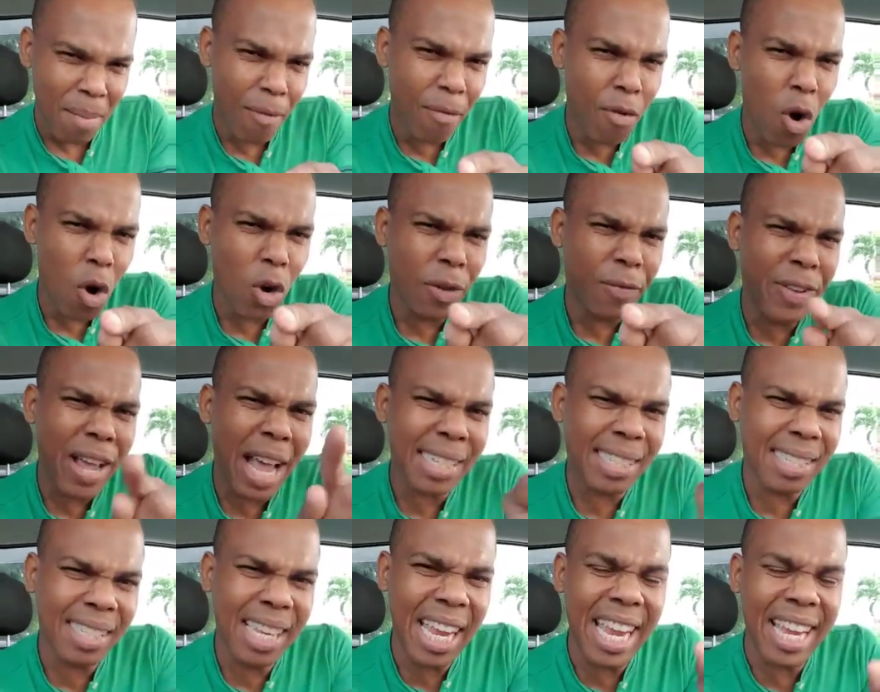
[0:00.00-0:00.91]
Before
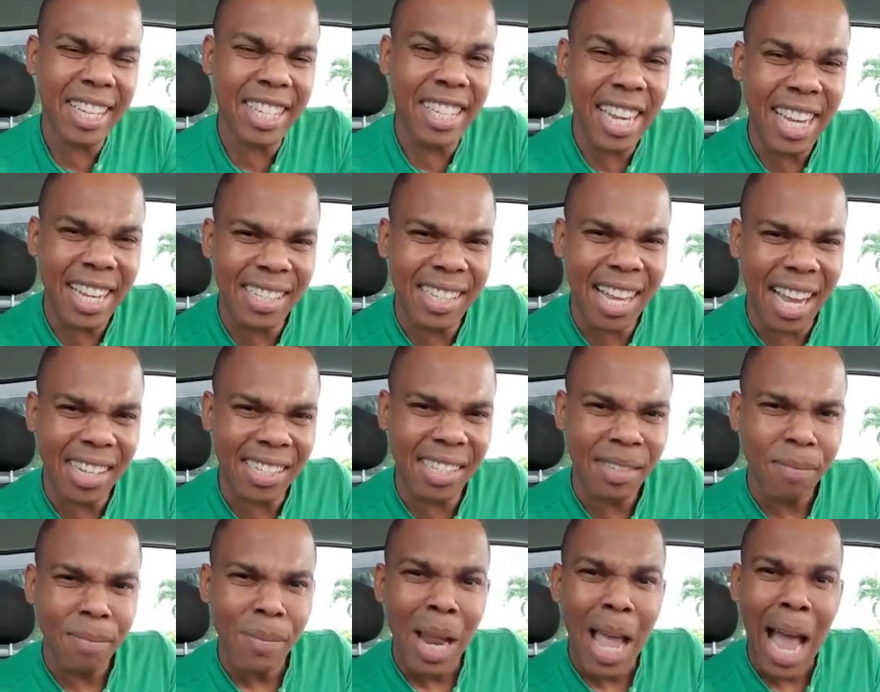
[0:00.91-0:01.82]
you seek
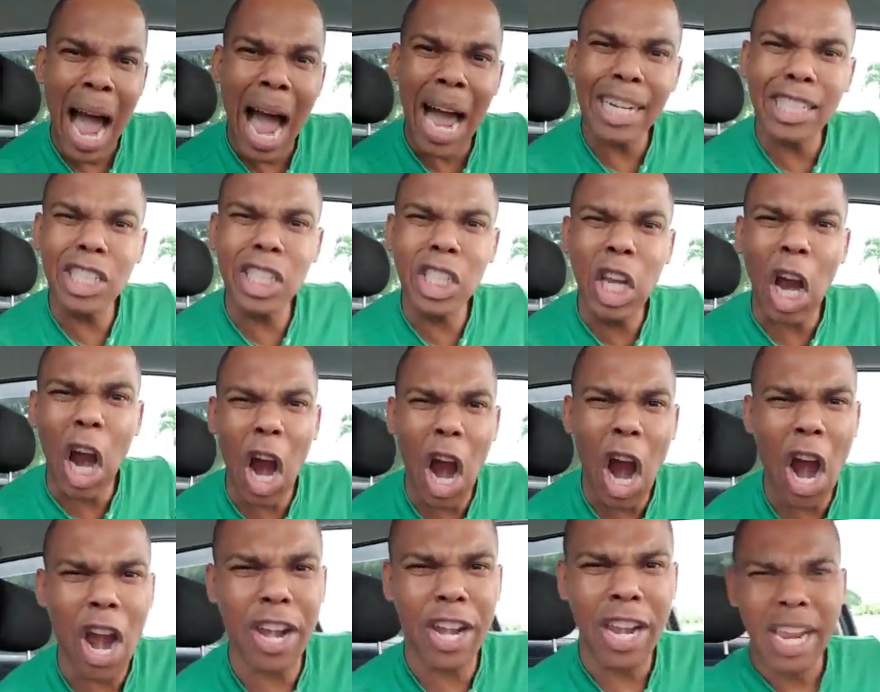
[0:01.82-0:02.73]
Jesus and
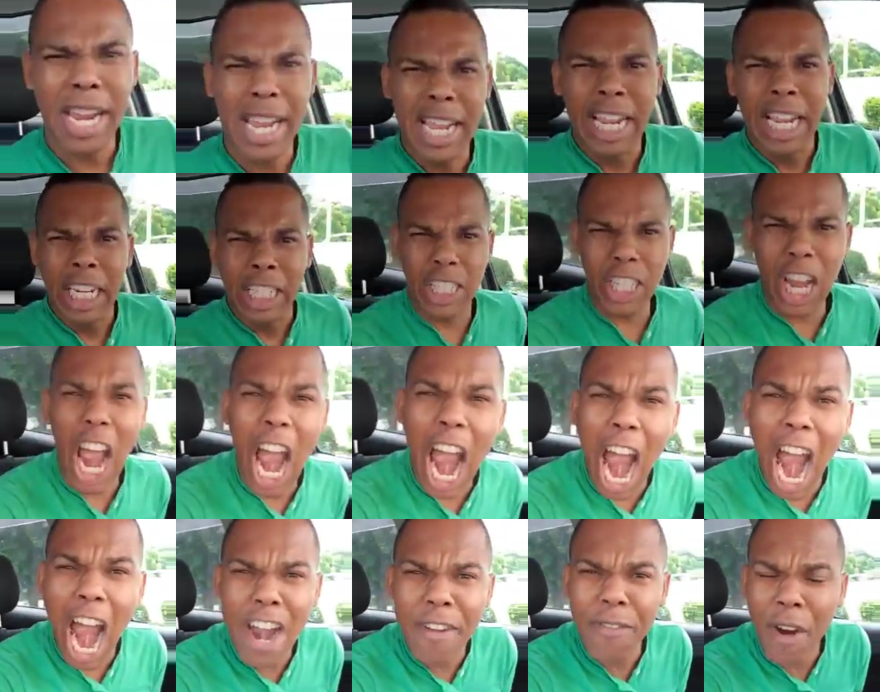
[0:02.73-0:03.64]
turn
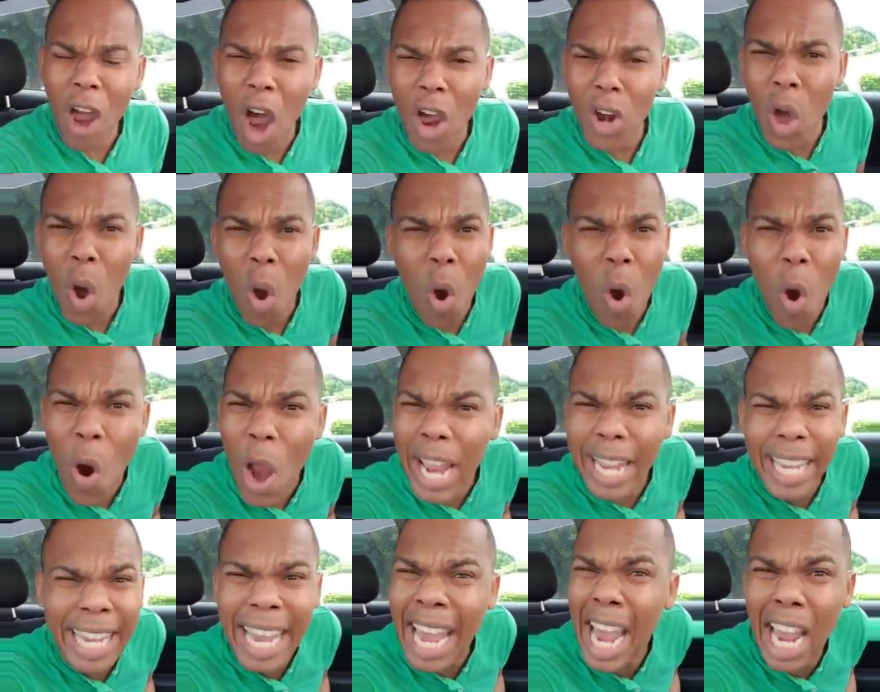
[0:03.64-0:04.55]
from
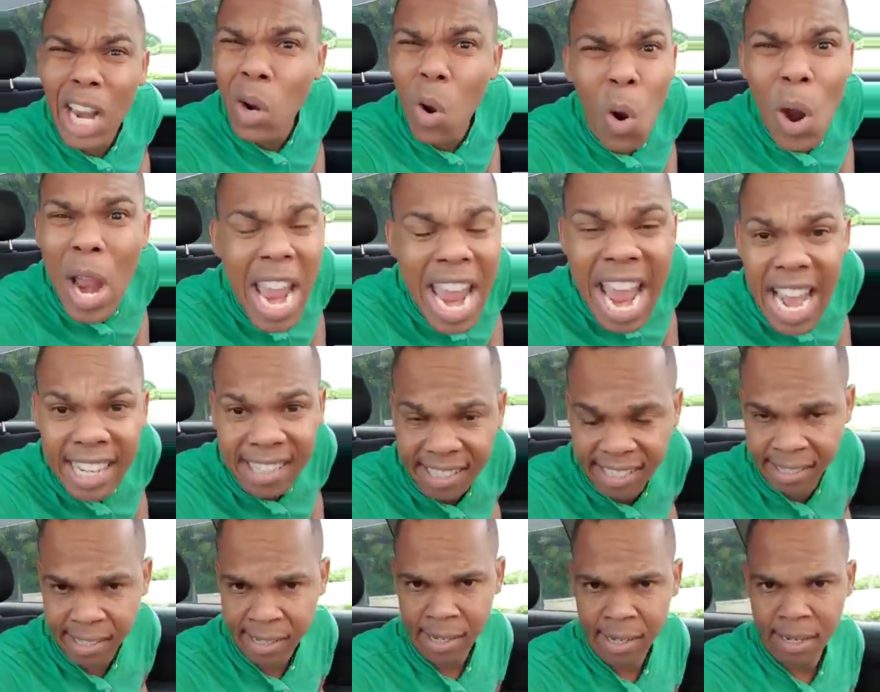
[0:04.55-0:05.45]
the wicked
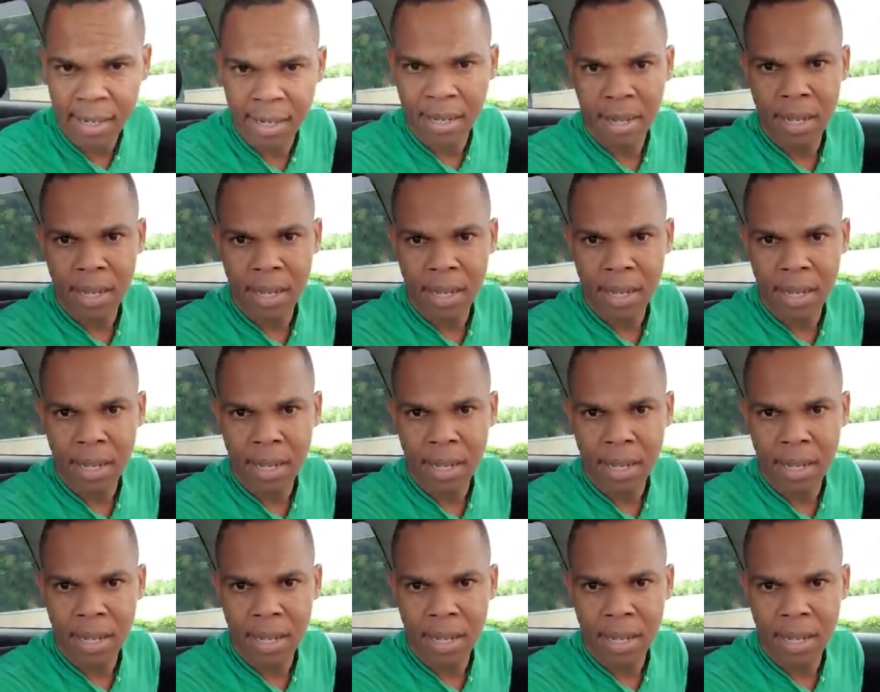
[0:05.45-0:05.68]
ways.